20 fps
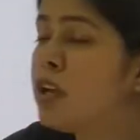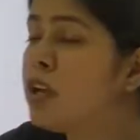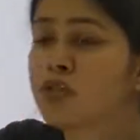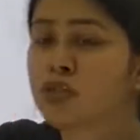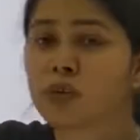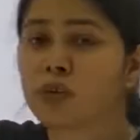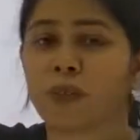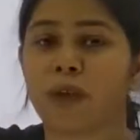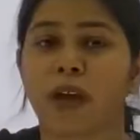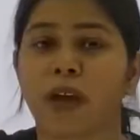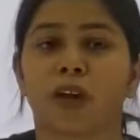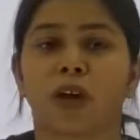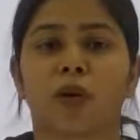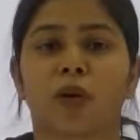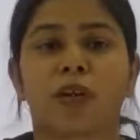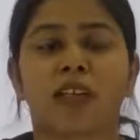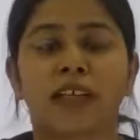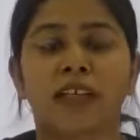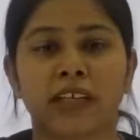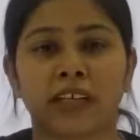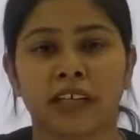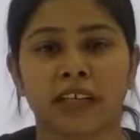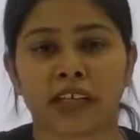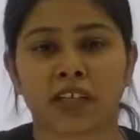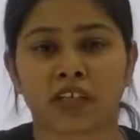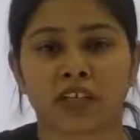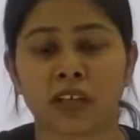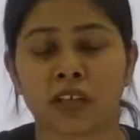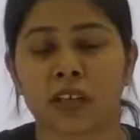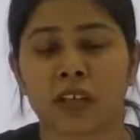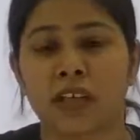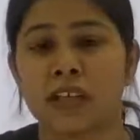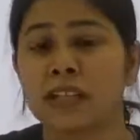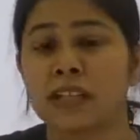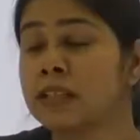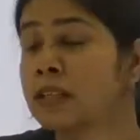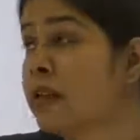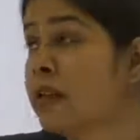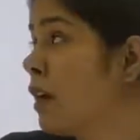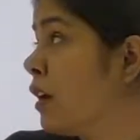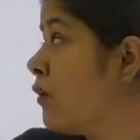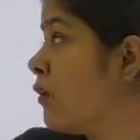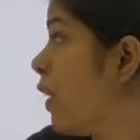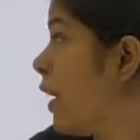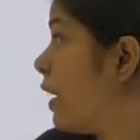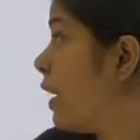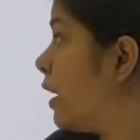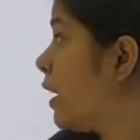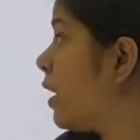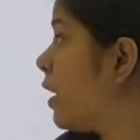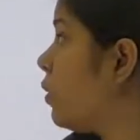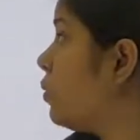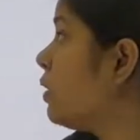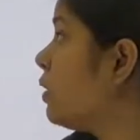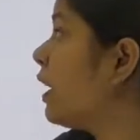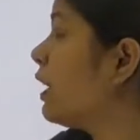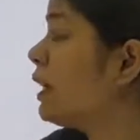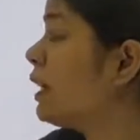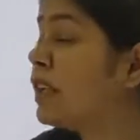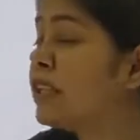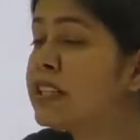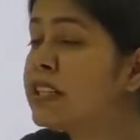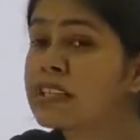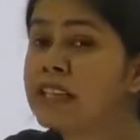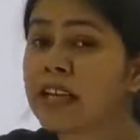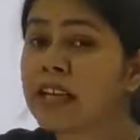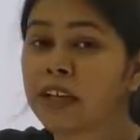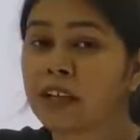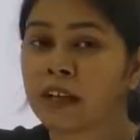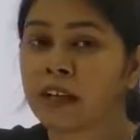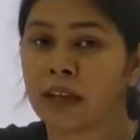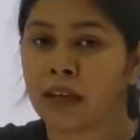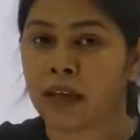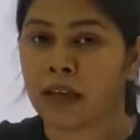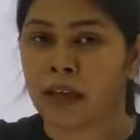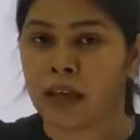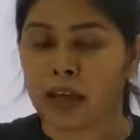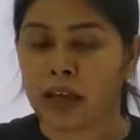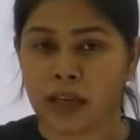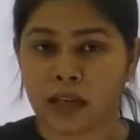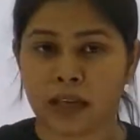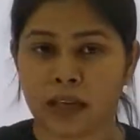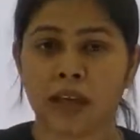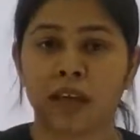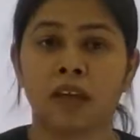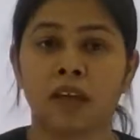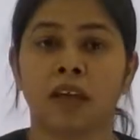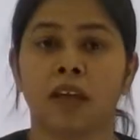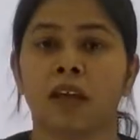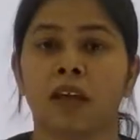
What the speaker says: So anomaly detection is finding out that is there any